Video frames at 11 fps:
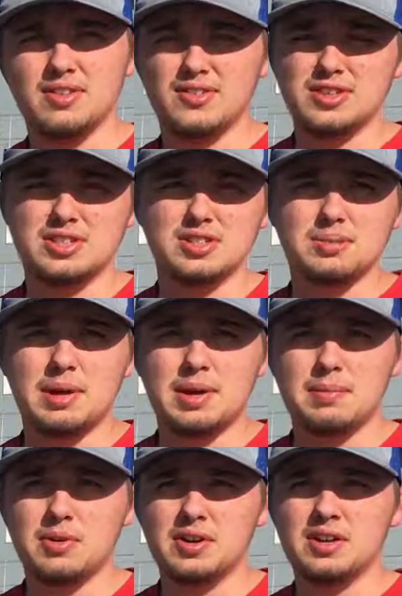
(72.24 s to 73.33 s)
which is the main
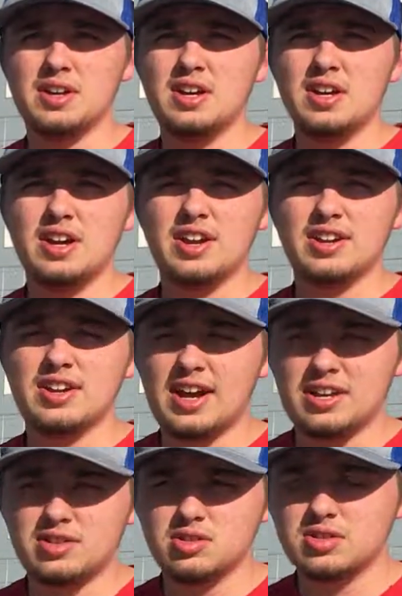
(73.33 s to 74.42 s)
point. And
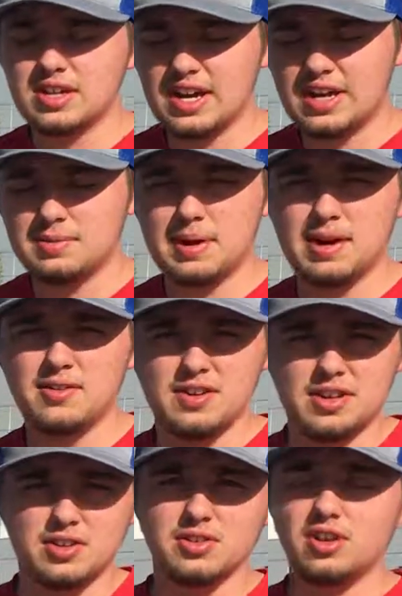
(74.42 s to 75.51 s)
nitro and gas powered
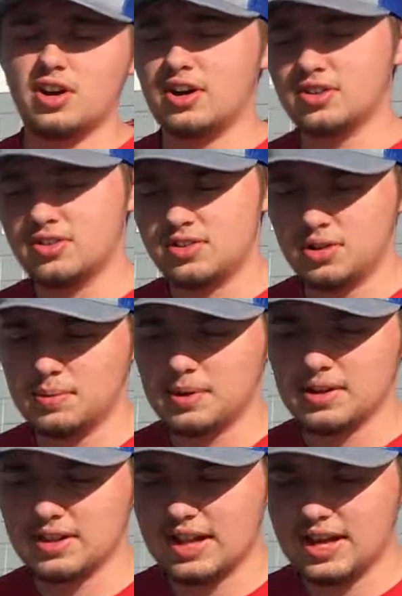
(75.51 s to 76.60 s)
vehicles are
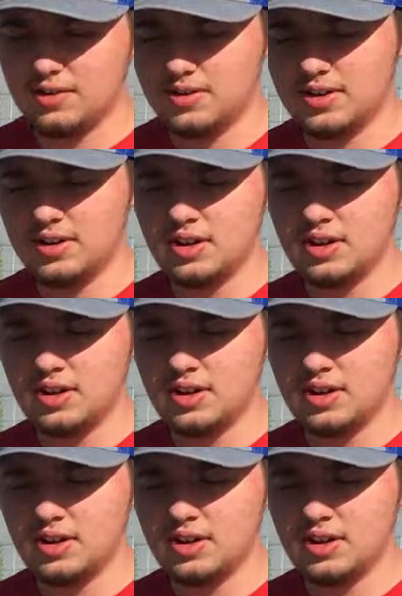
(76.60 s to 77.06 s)
super loud.